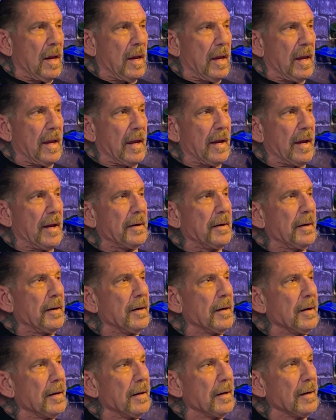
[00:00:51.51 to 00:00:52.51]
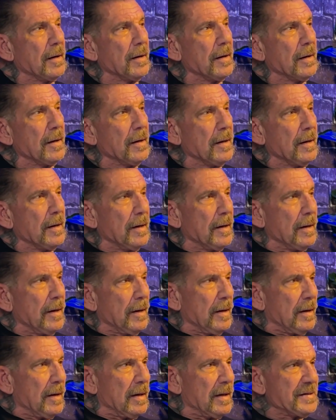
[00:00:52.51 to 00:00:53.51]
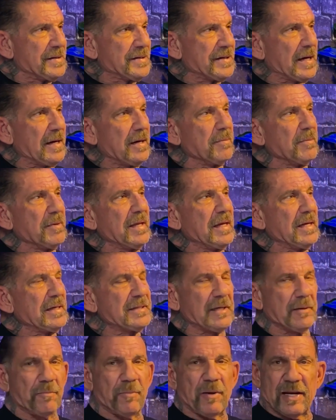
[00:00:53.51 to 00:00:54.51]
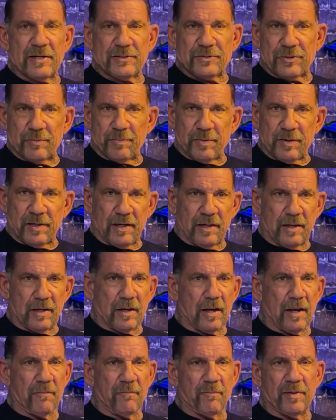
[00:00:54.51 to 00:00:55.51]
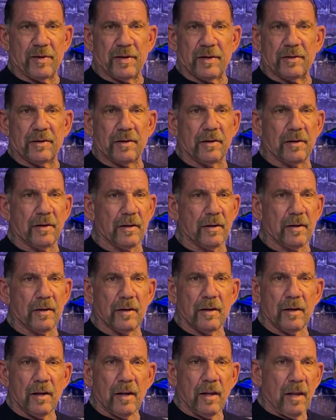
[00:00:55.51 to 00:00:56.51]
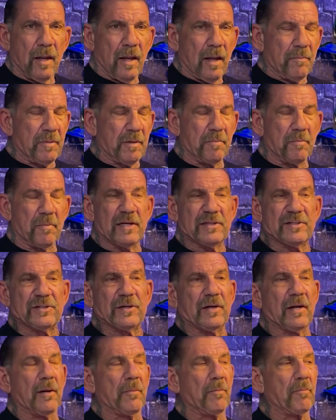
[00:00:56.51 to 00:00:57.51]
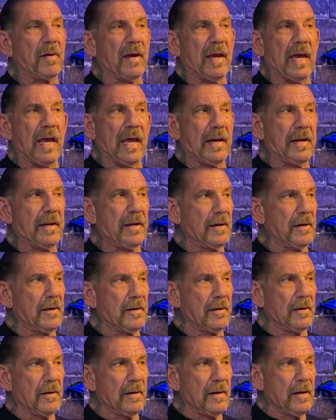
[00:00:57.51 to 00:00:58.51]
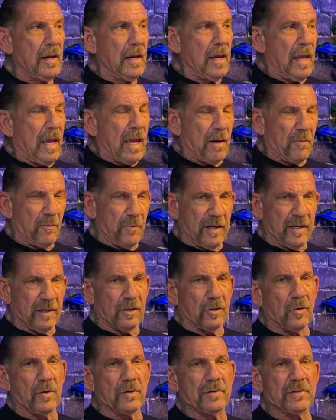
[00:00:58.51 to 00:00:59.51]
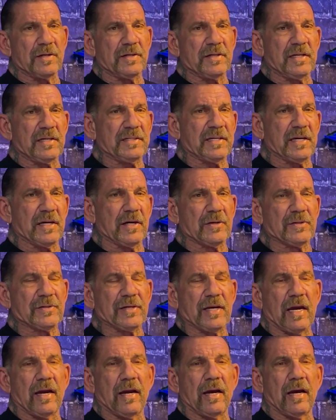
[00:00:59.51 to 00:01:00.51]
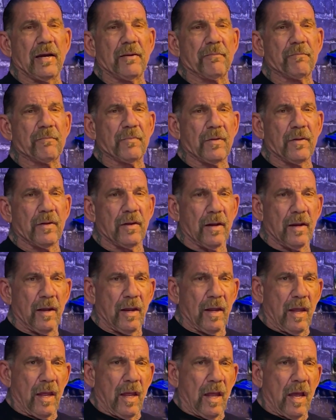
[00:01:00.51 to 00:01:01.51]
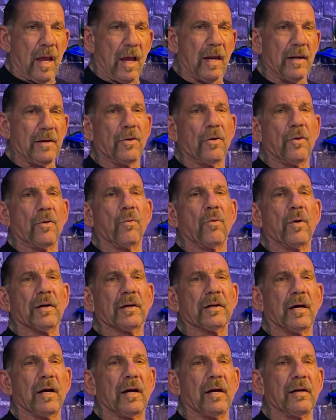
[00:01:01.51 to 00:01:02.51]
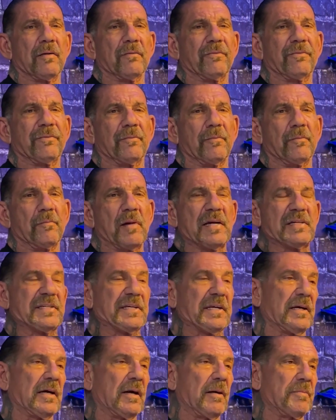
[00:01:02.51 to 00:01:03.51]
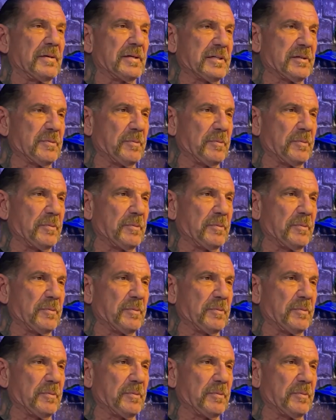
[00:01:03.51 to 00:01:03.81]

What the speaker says: And they said to me, they said, "Pastor Pete, I've been messing up bad." And we didn't go into details. I know what kind of messing up this